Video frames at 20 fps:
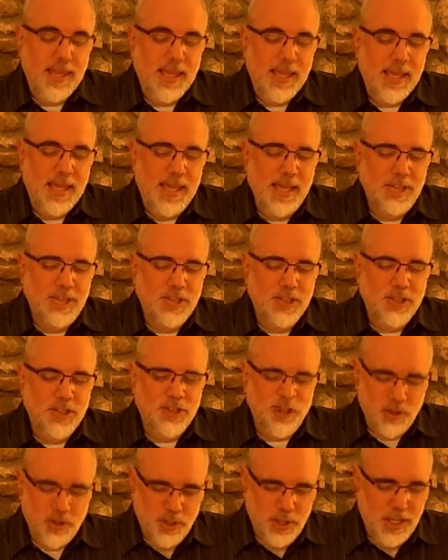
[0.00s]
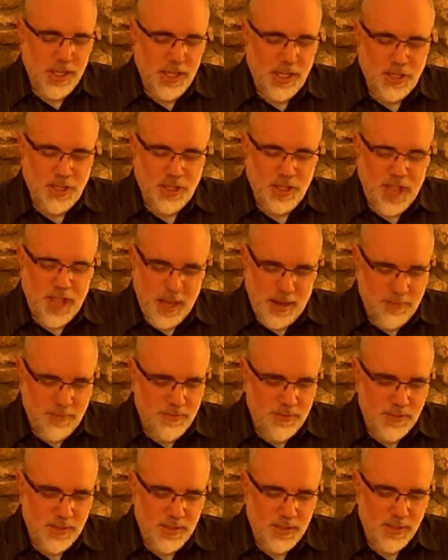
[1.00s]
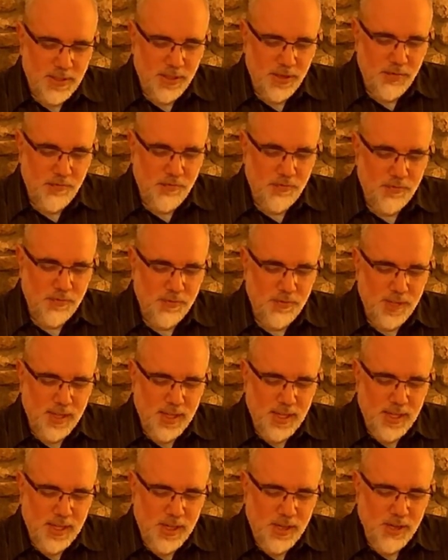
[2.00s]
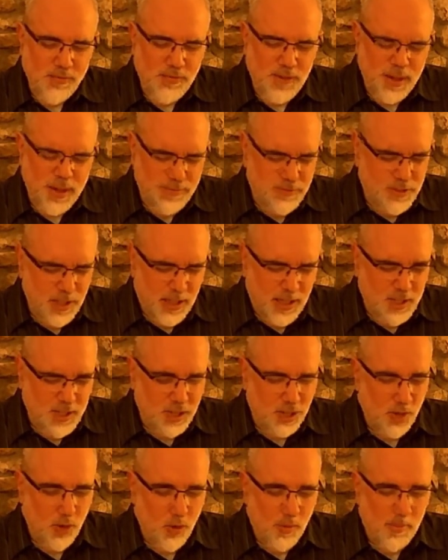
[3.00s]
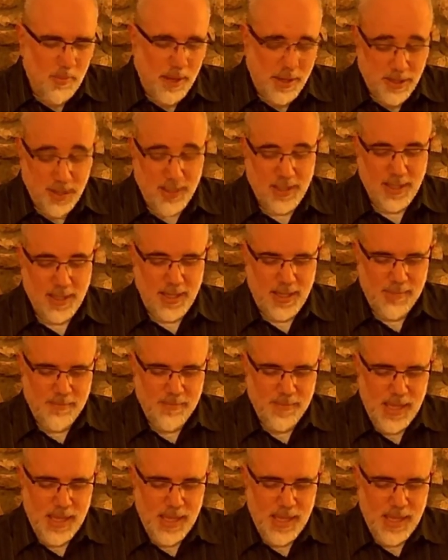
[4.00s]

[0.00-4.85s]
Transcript: It certainly is a gift. You've gifted us so abundantly.